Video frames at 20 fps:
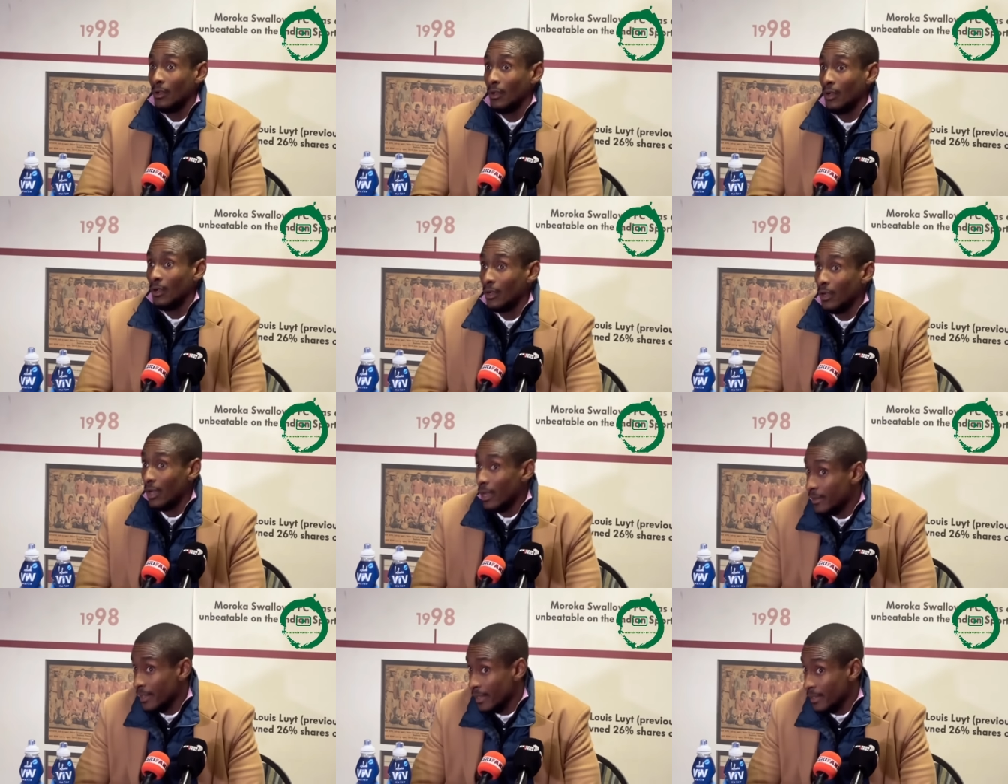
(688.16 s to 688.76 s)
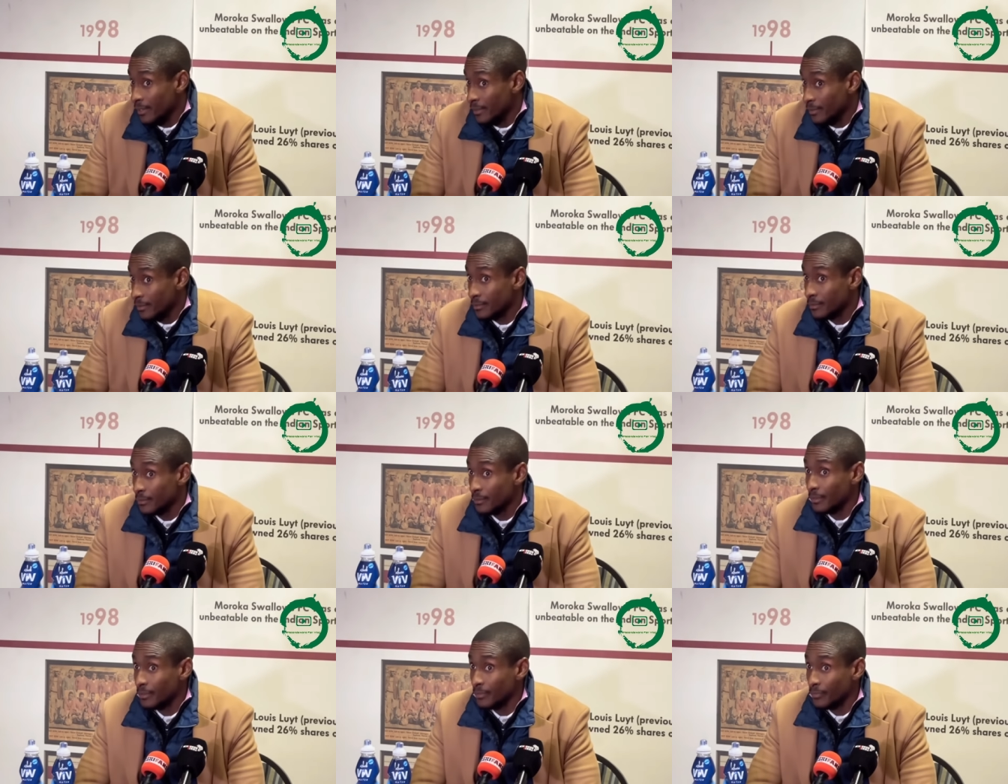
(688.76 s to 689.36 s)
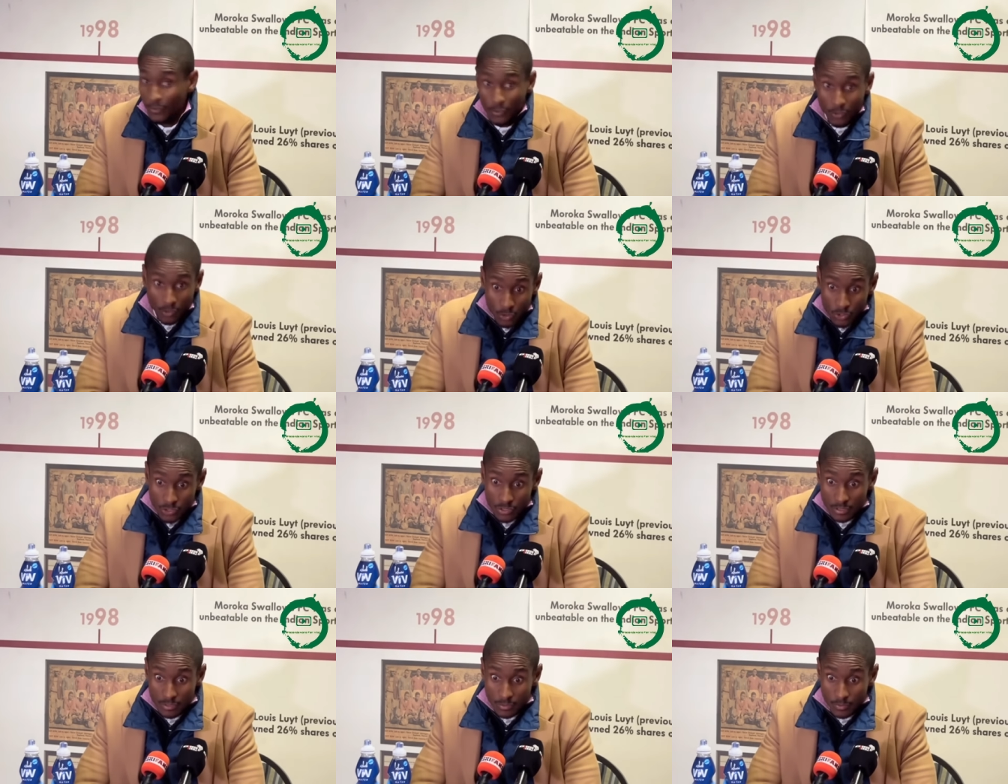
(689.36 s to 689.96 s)
And then, for
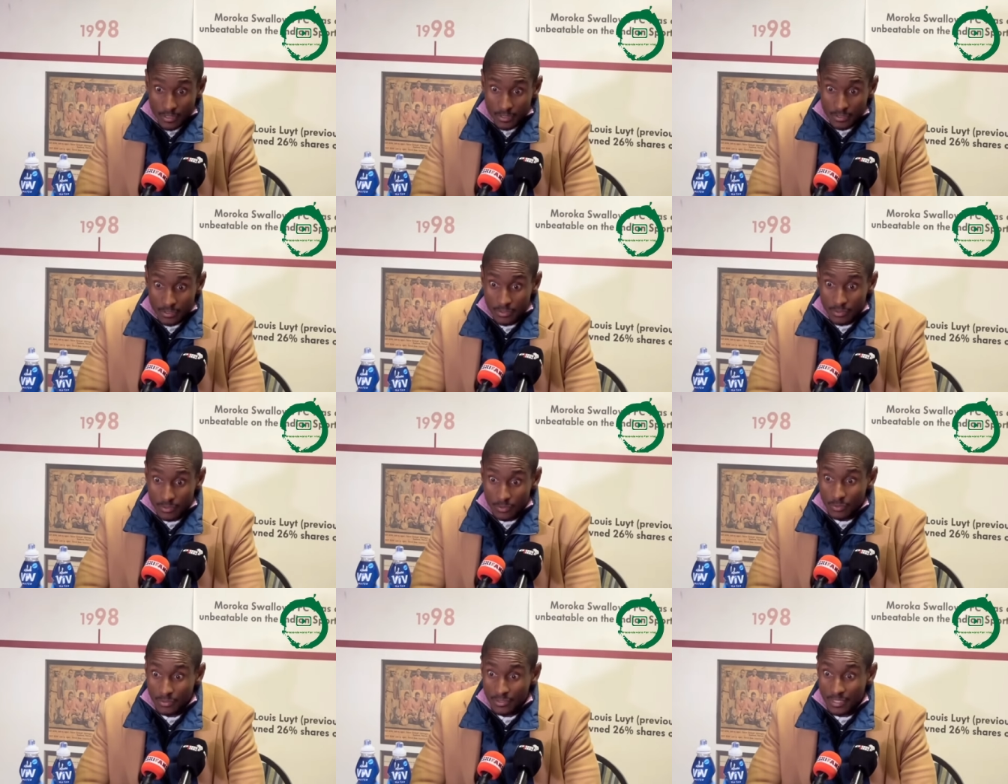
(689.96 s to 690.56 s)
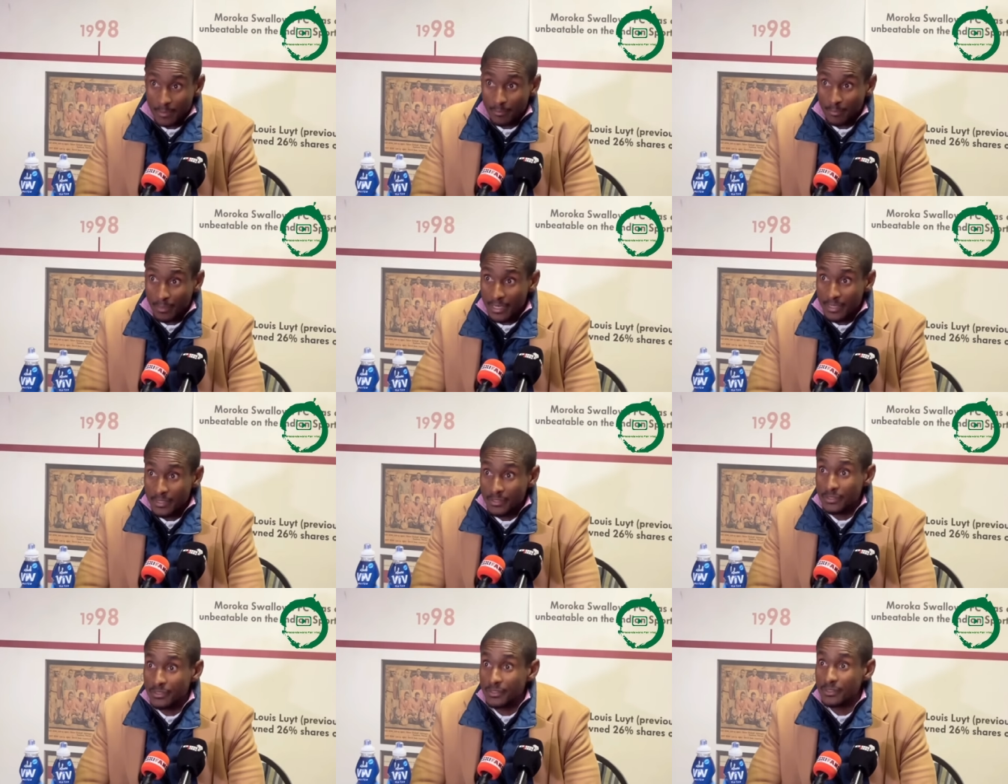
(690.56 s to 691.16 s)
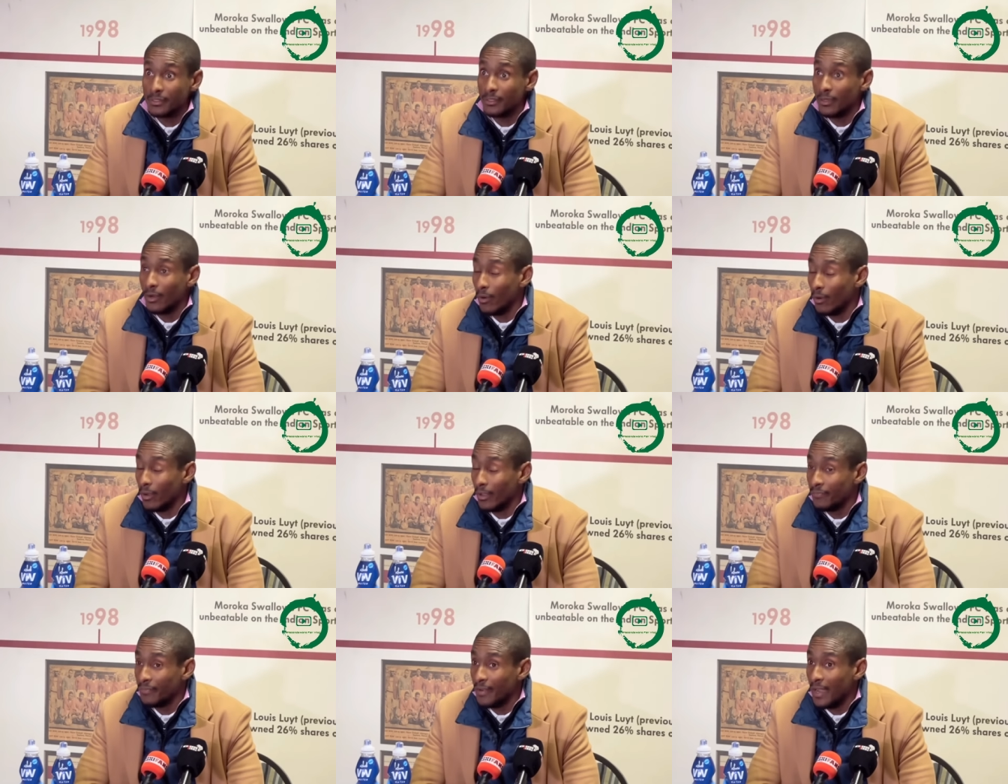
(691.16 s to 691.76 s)
those situations to take place,
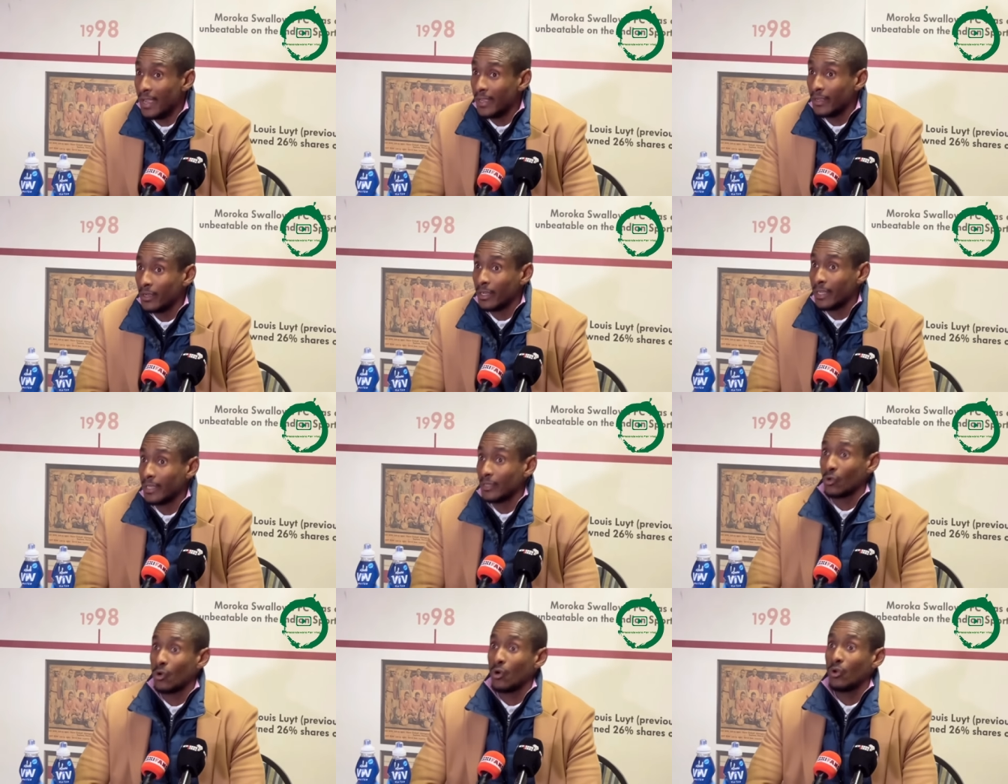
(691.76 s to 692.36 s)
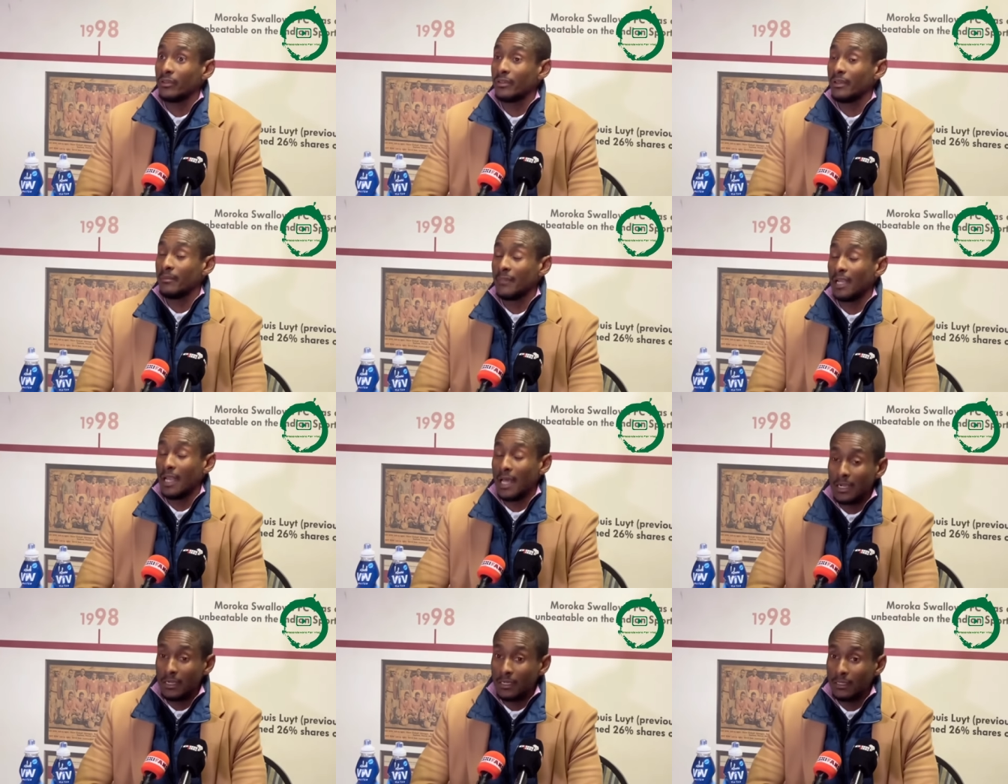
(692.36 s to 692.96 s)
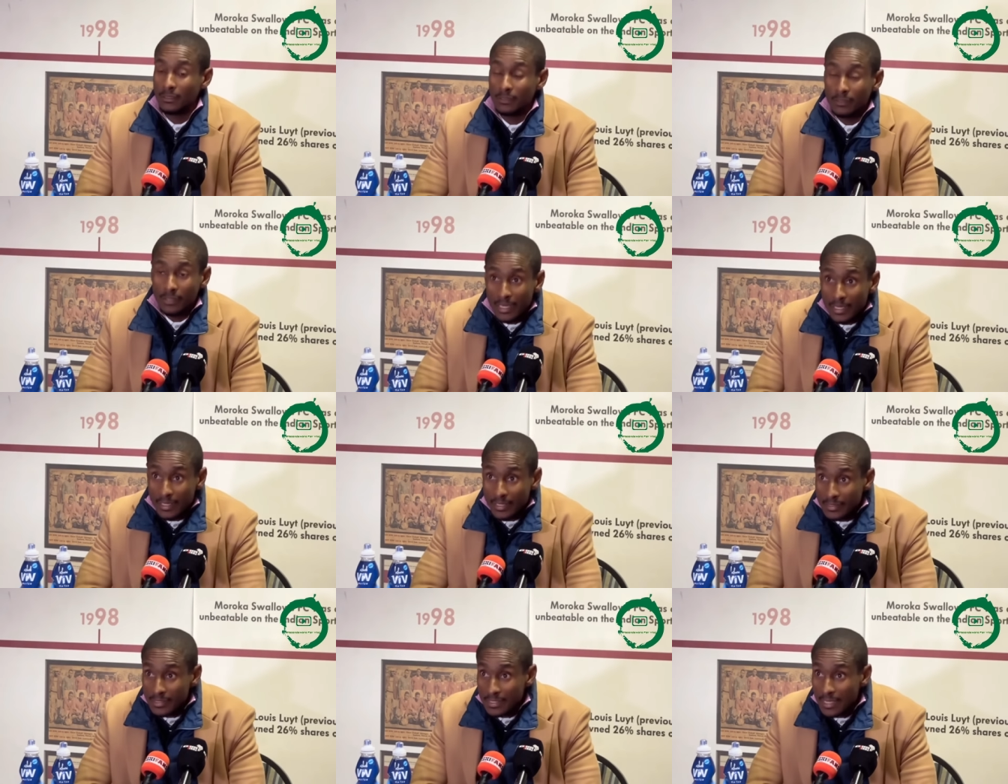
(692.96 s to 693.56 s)
if I can call them luck, then
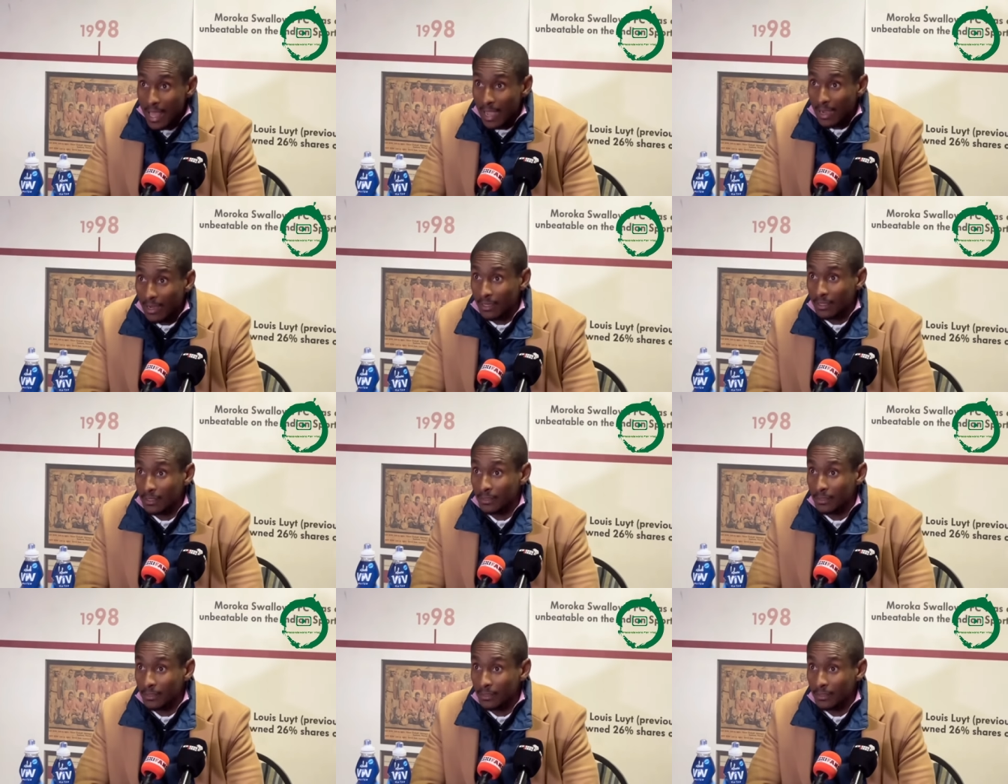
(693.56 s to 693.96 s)
it's luck.